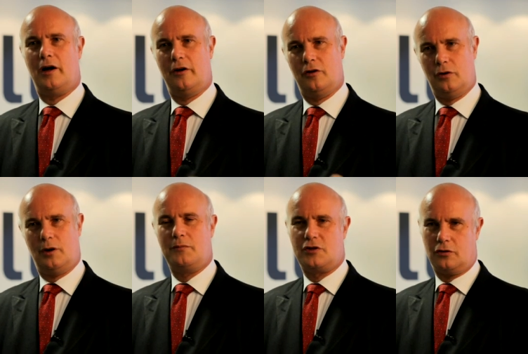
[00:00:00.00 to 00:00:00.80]
I know who
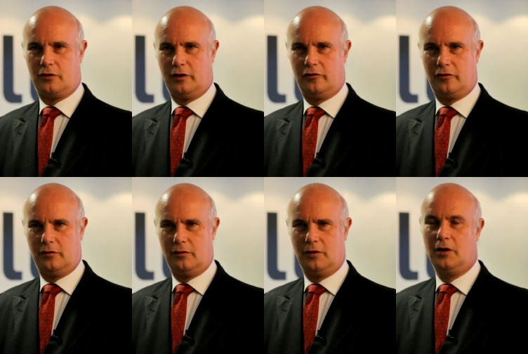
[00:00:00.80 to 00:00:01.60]
I'm talking
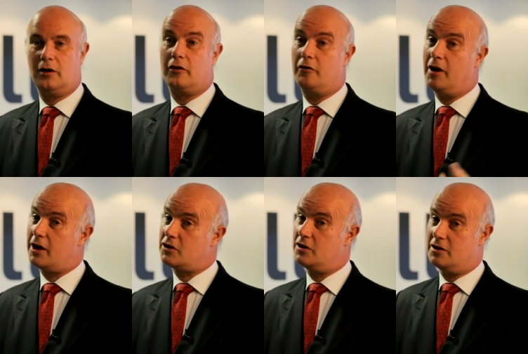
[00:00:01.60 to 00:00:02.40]
to. The
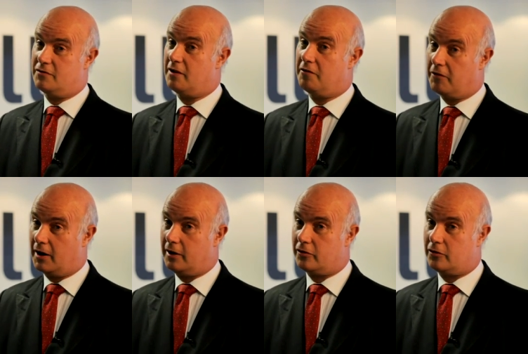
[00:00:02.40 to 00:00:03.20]
reaction is very
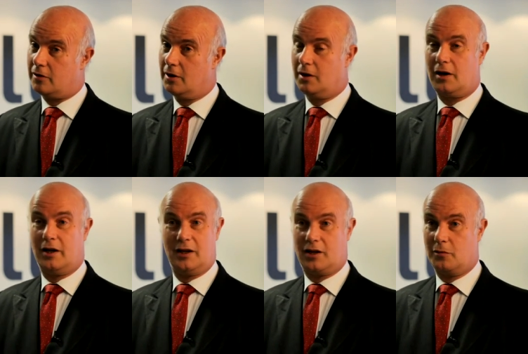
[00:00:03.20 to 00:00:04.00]
fast
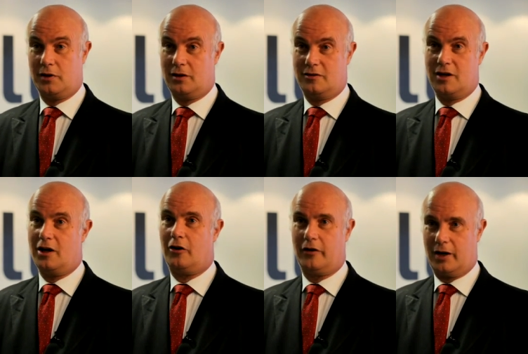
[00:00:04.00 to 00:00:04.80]
and it can be
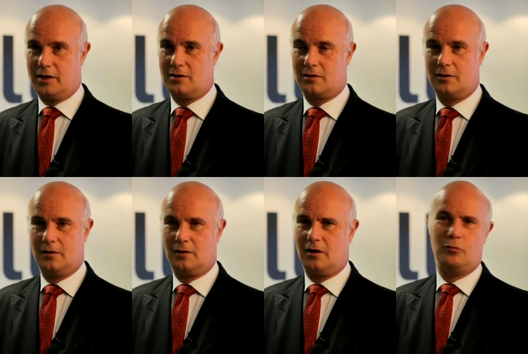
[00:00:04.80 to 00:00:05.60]
day or night
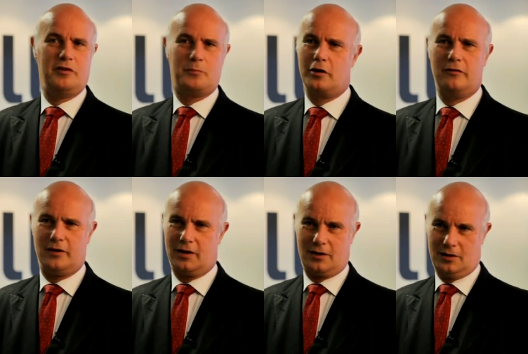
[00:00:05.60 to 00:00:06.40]
and we've proven that